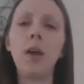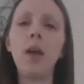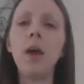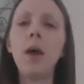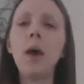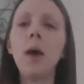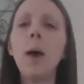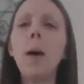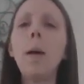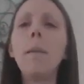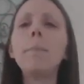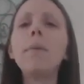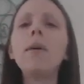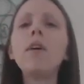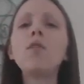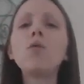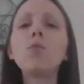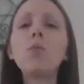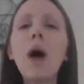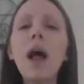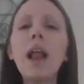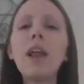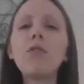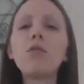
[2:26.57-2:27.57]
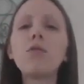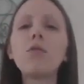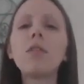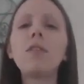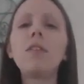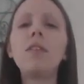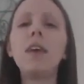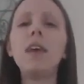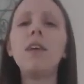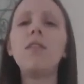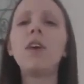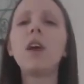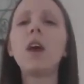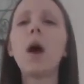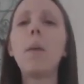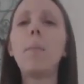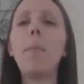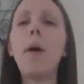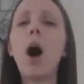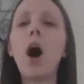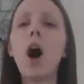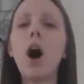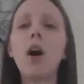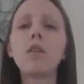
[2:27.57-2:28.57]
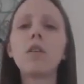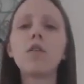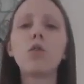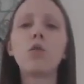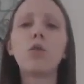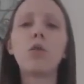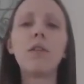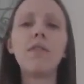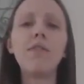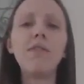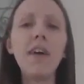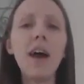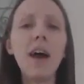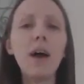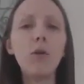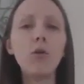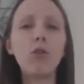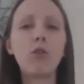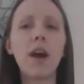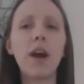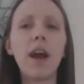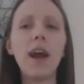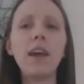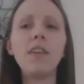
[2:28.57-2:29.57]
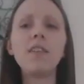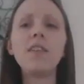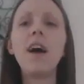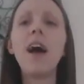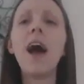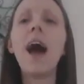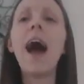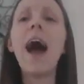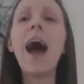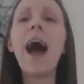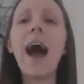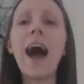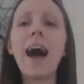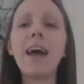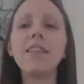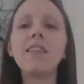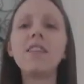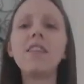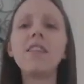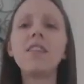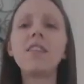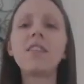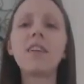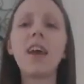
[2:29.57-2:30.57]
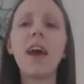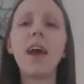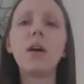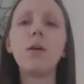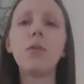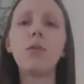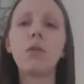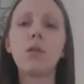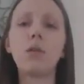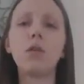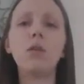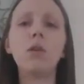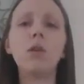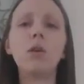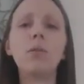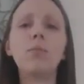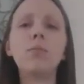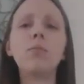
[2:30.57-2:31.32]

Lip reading: But as well as receiving a pass or a fail grade and the scale score,